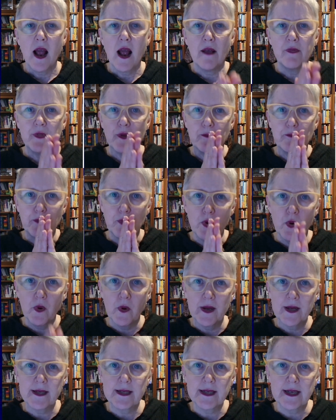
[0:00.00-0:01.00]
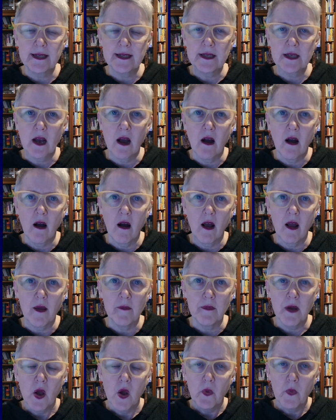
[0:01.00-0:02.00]
at the point in
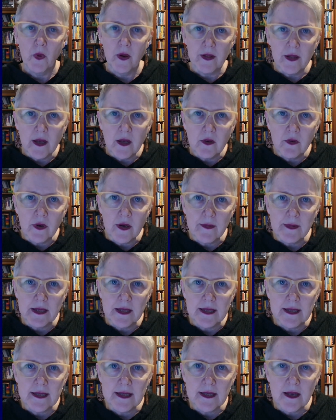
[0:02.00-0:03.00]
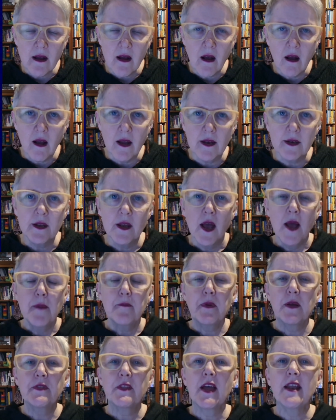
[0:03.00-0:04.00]
time when the agreement is signed,
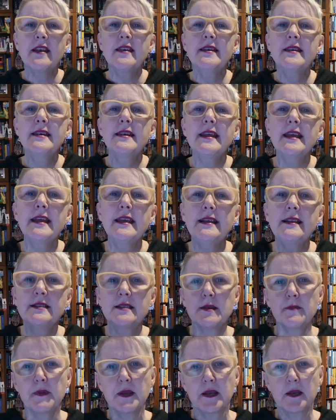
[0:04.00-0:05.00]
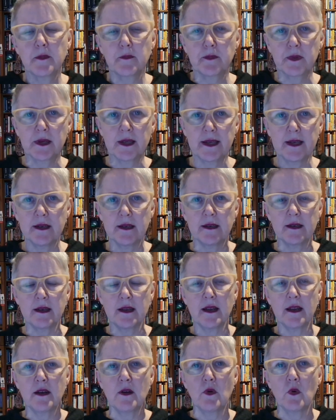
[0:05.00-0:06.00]
but that need to be completed
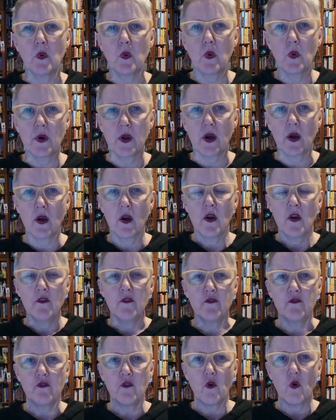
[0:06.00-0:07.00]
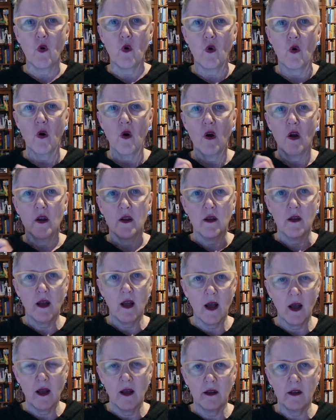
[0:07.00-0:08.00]
in order for.
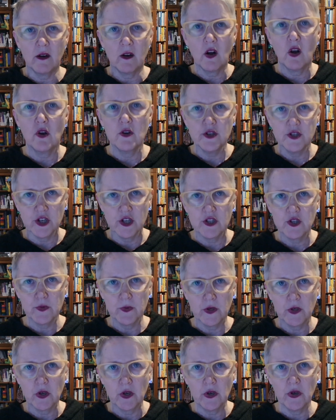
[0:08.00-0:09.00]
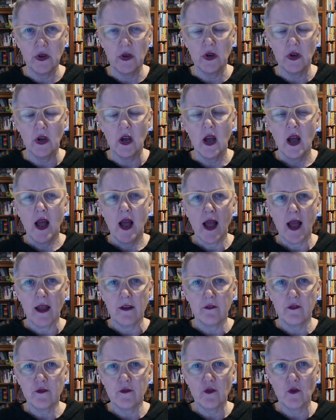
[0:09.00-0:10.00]
Uh, closure to occur
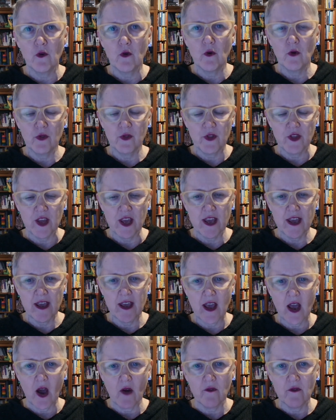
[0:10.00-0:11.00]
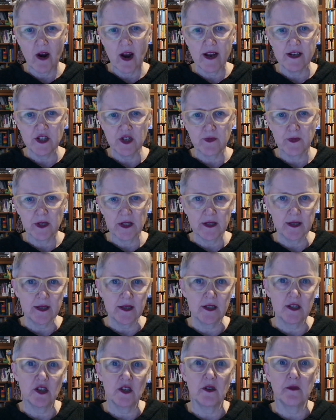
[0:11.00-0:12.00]
and for the
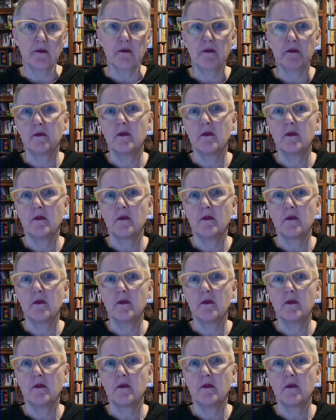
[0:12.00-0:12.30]
arrangements to